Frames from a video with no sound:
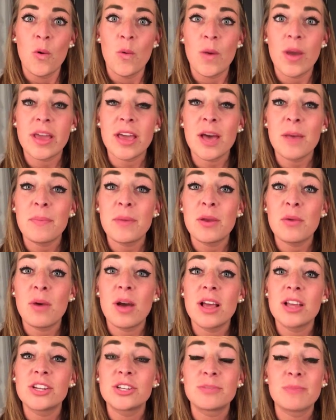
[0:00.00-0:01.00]
wake up and
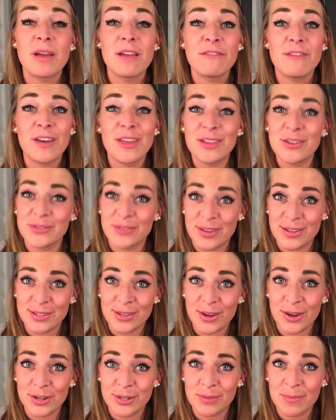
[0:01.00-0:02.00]
wash my father's race
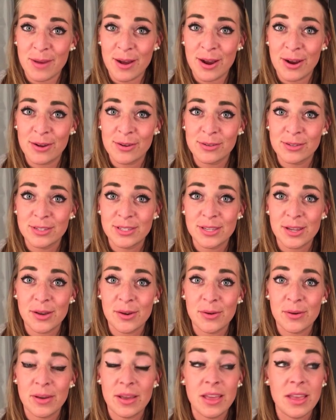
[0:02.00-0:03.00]
car tomorrow,
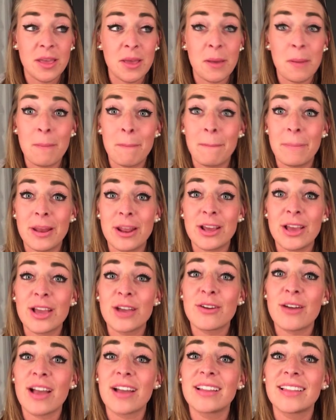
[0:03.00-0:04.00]
so better
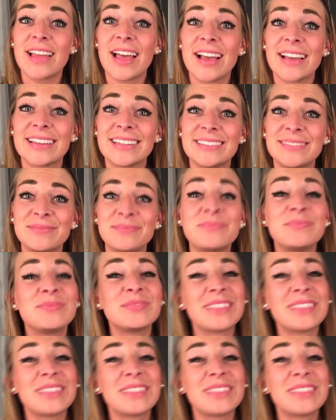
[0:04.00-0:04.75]
get crack-a-lackin'.